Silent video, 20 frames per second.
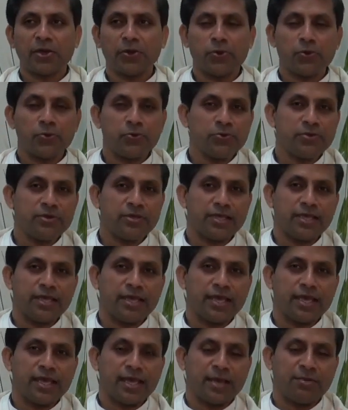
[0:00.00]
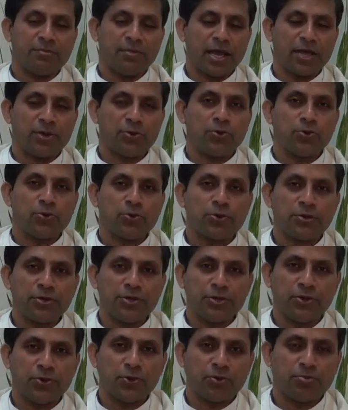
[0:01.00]
own and my
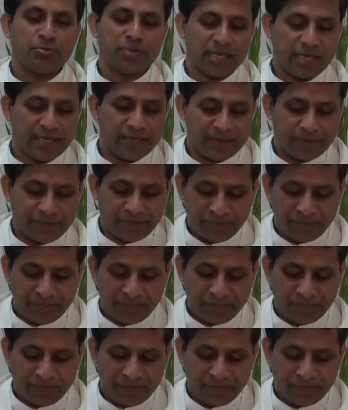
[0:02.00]
own know me.